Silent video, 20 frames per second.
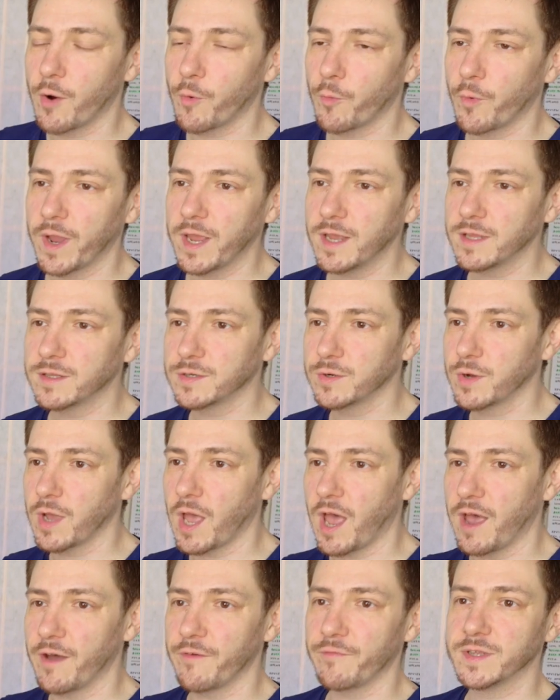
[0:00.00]
way to
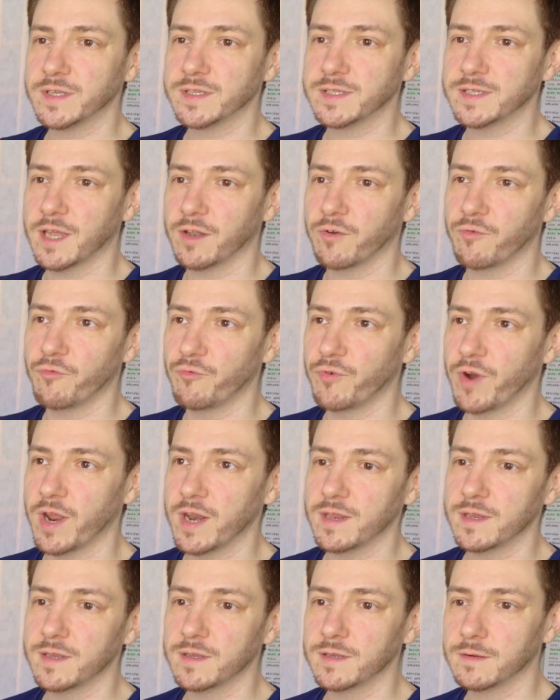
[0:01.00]
have this set
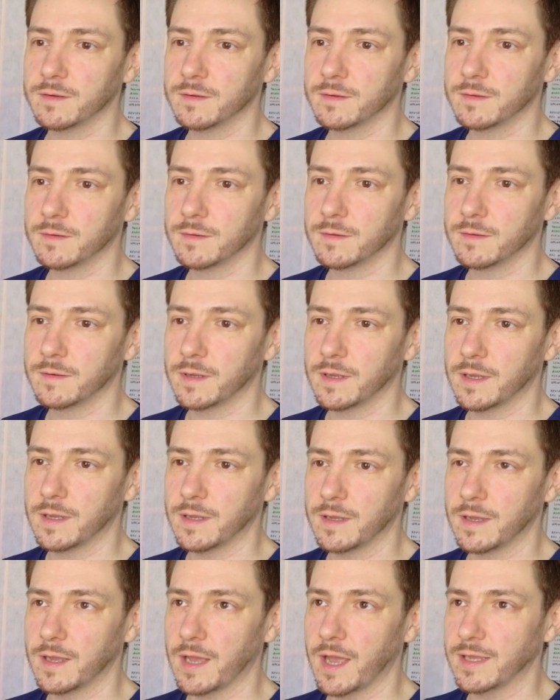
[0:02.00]
ready
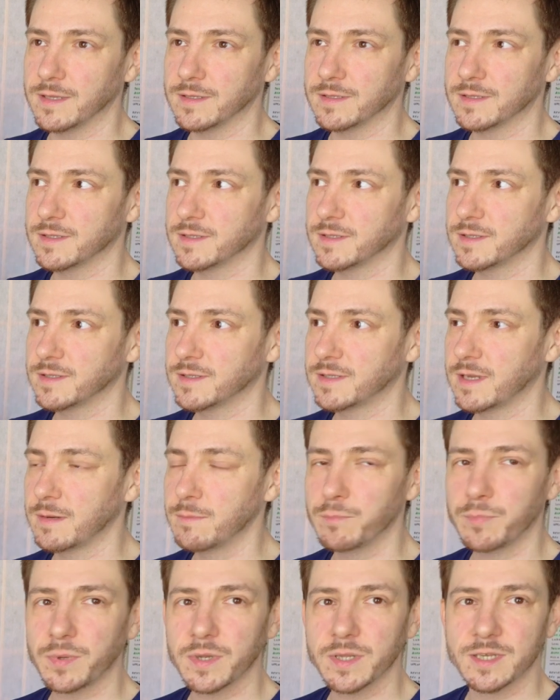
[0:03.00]
as
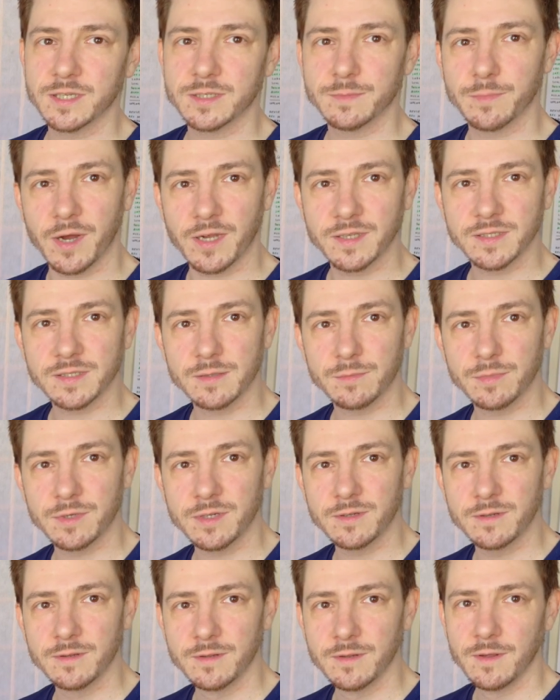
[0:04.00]
simply as
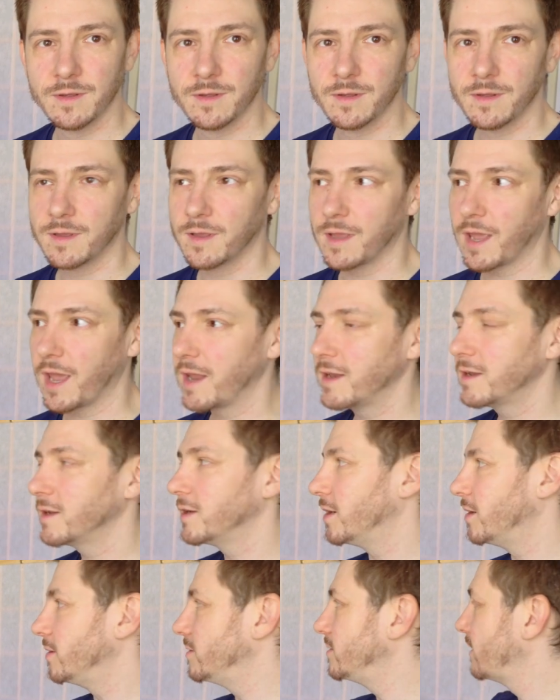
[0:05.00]
possible. And you
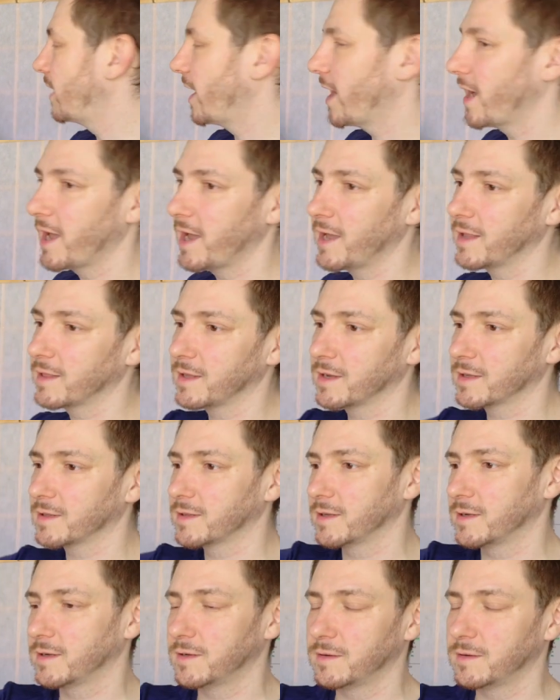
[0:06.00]
know, I had like the